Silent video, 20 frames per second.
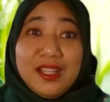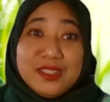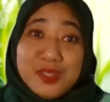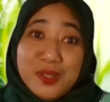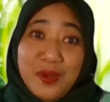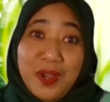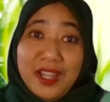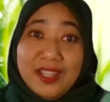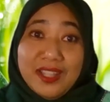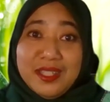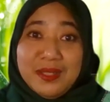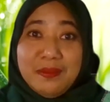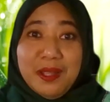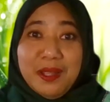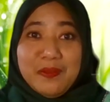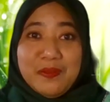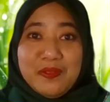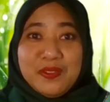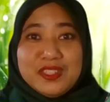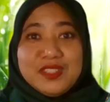So I did
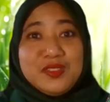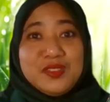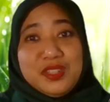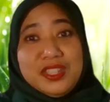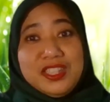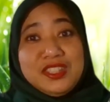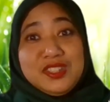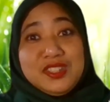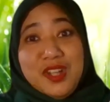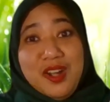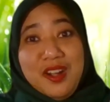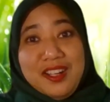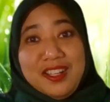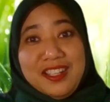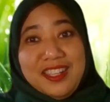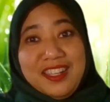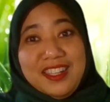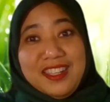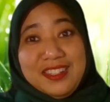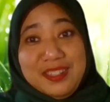my first green
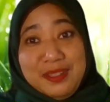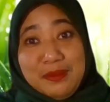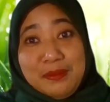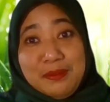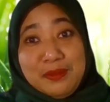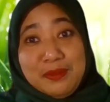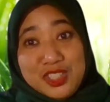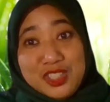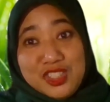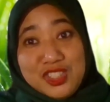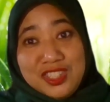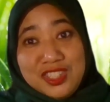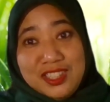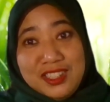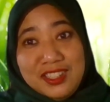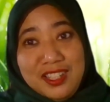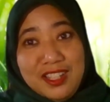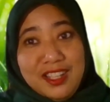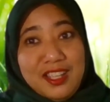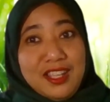talk in the
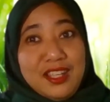masjid